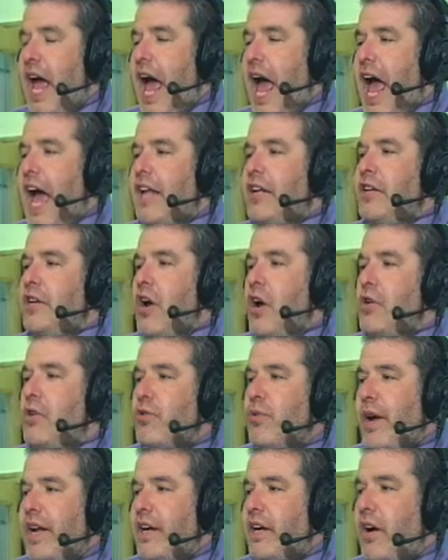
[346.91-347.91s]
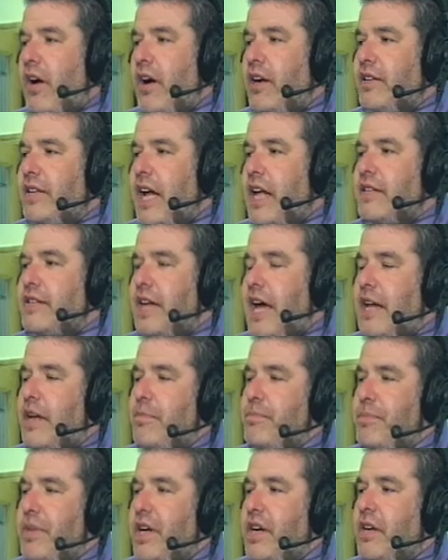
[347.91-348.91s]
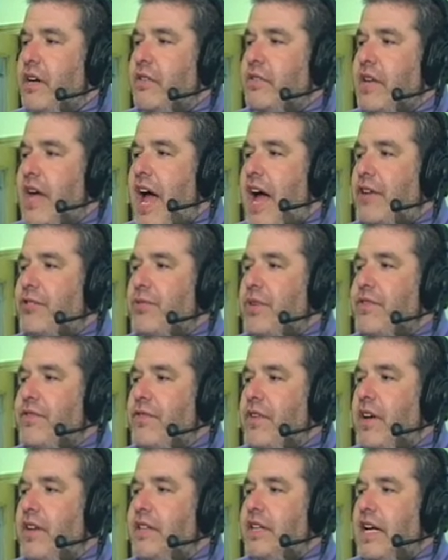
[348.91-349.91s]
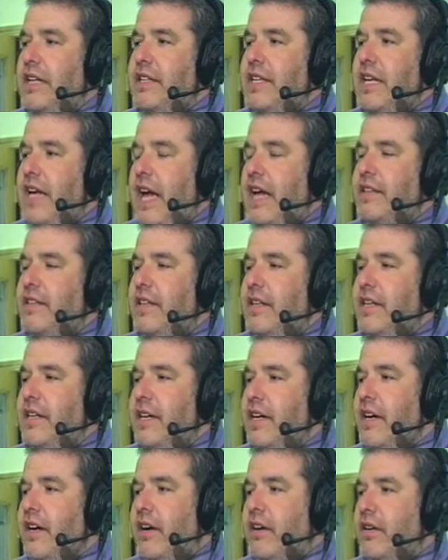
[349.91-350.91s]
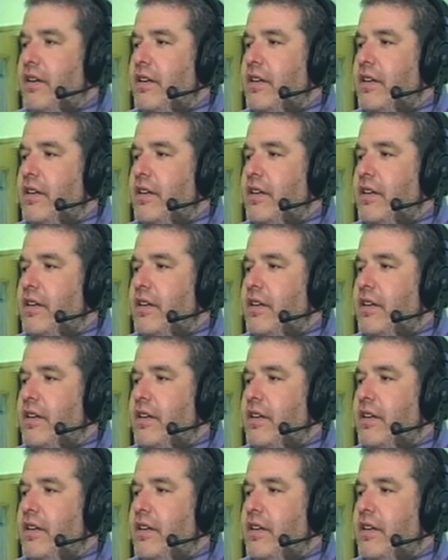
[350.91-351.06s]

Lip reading: and no credit card debts and a bigger tax refund at the end of the year.